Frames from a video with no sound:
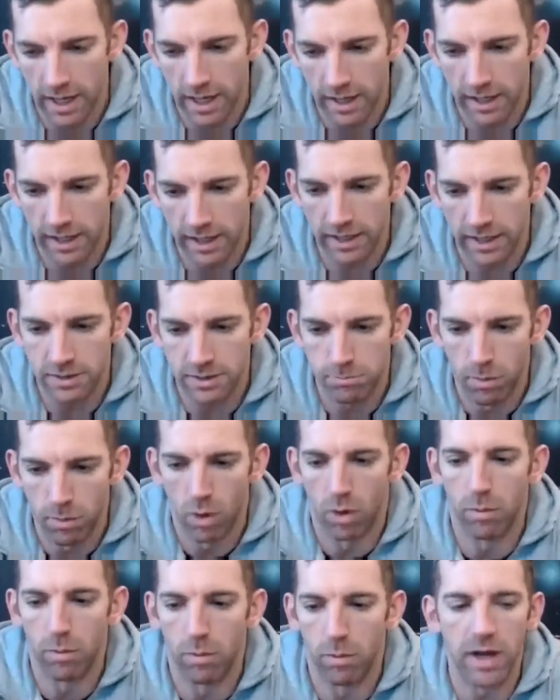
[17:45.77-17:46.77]
it's
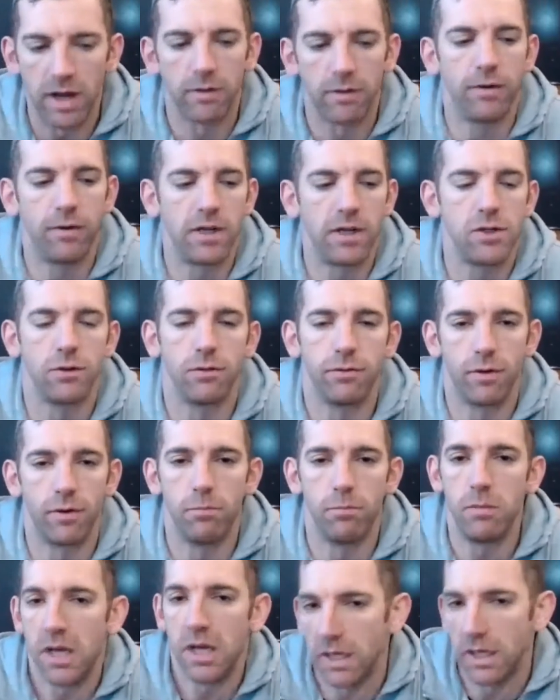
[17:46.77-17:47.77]
more beneficial for
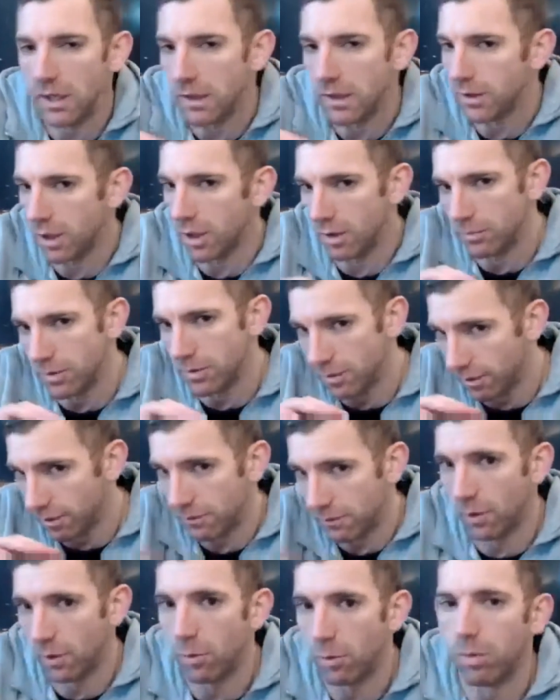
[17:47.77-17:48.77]
me in terms of the
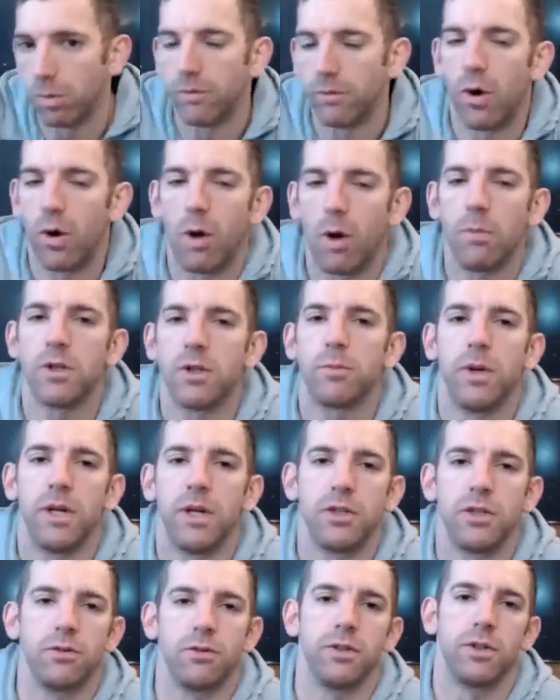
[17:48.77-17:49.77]
full performance
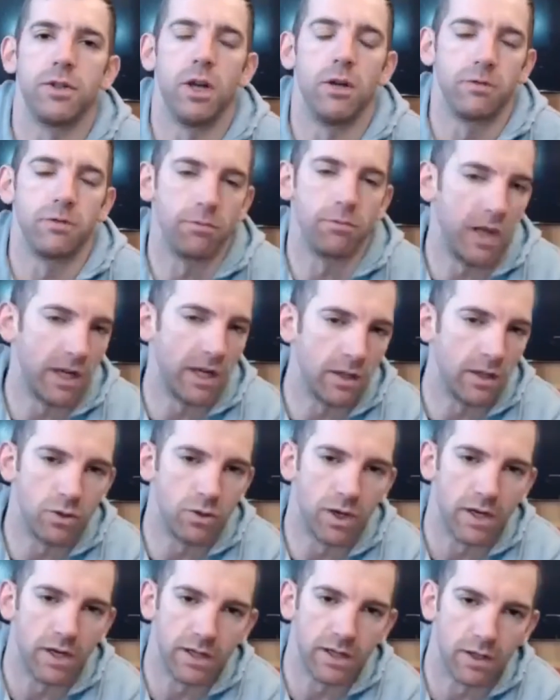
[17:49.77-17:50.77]
picture, in terms of making
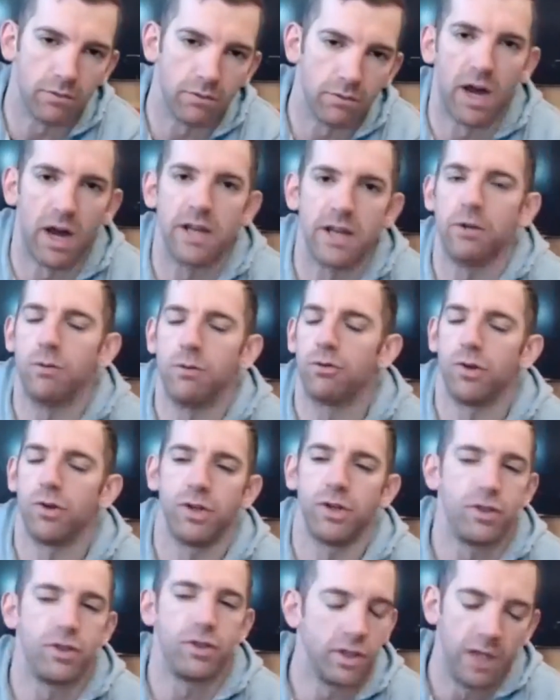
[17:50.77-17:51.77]
sure I get the right
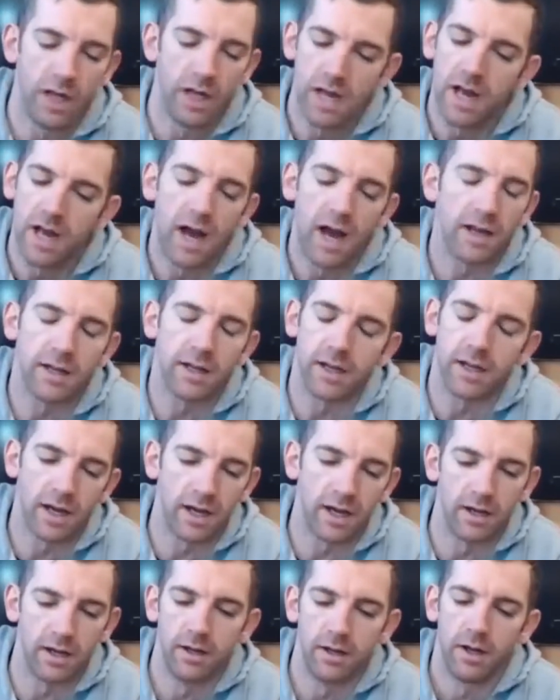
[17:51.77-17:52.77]
nutrition, I
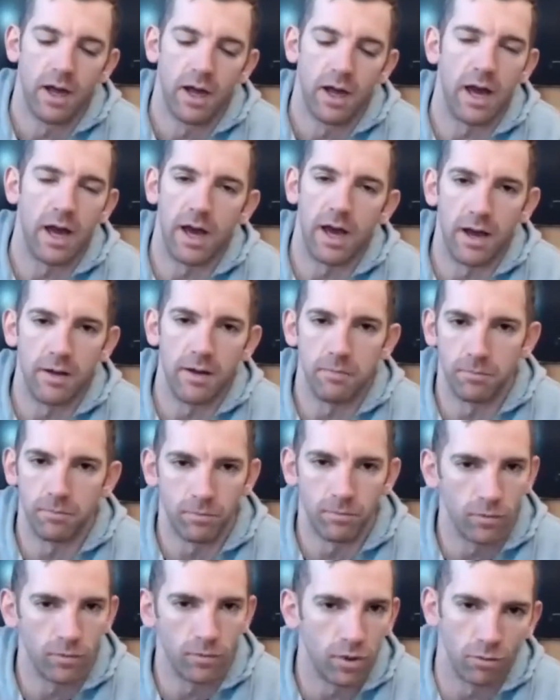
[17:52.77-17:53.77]
get
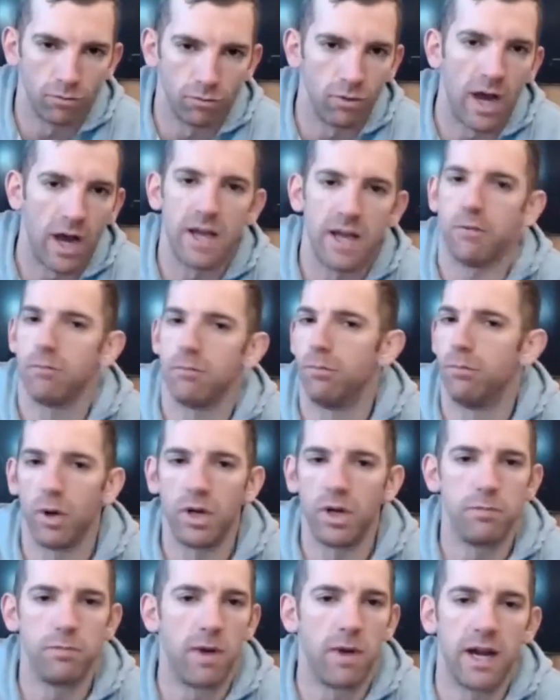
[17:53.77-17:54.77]
the right
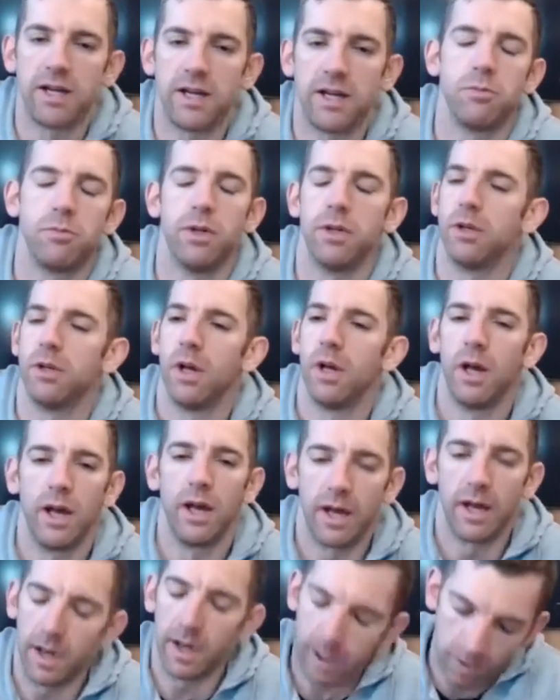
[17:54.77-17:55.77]
body management.
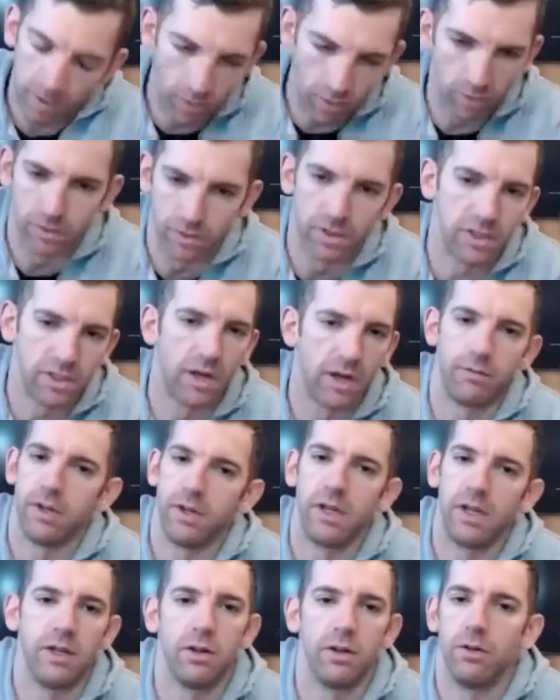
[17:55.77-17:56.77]
Under
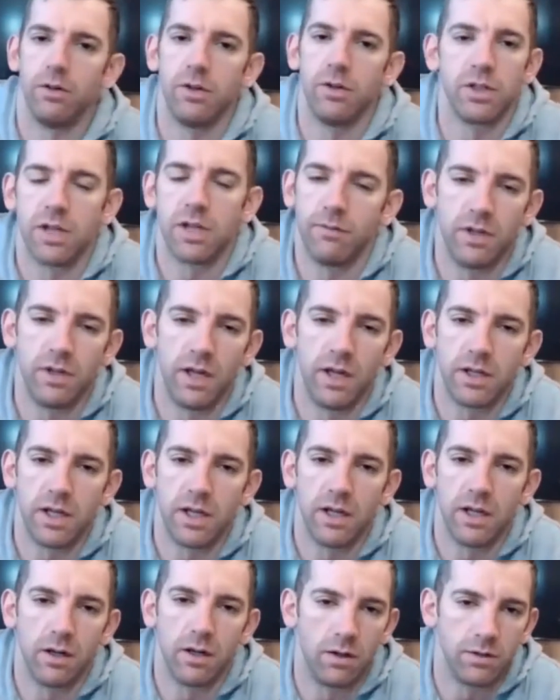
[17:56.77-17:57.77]
78
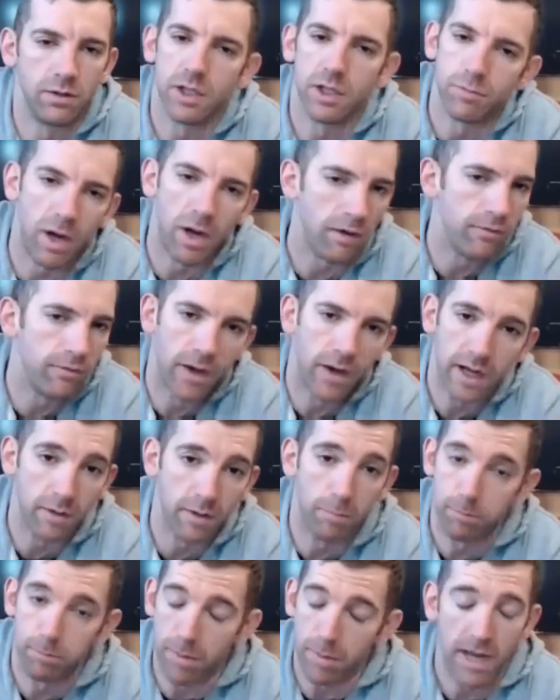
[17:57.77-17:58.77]
kilos is by far
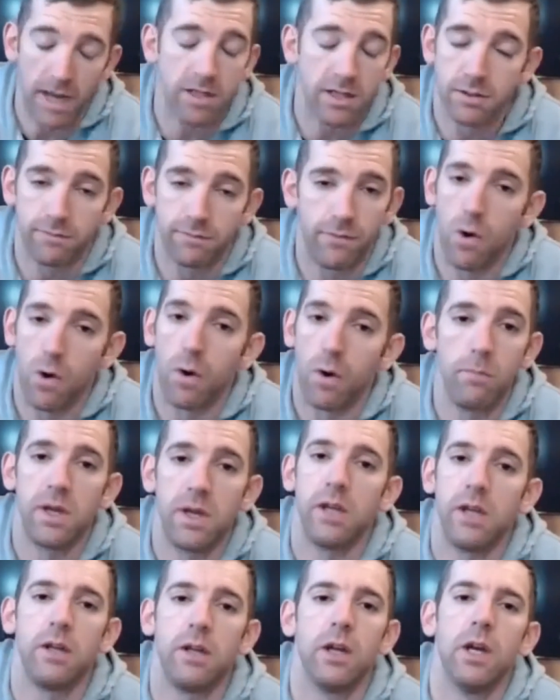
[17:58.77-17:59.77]
the best for
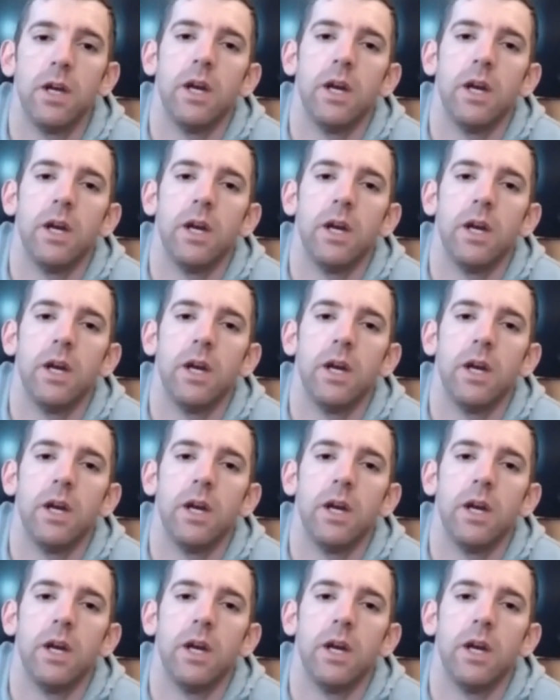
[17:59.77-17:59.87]
me,